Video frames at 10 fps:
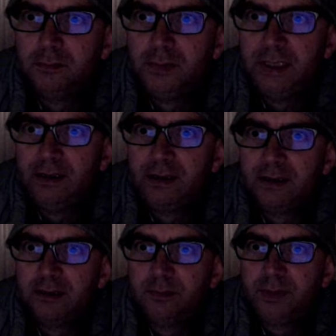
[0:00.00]
Now get to
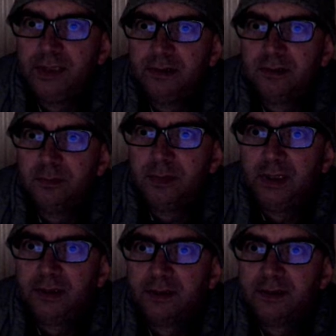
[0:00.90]
pencil
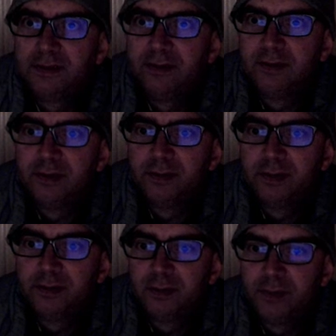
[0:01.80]
mark 7s up at the
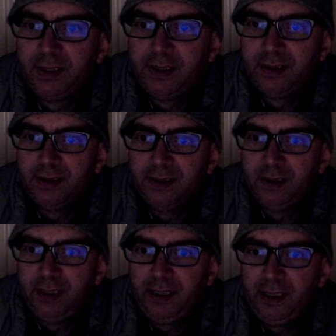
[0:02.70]
top here and
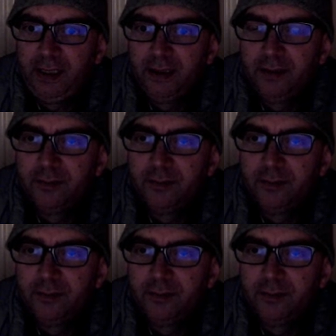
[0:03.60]
here.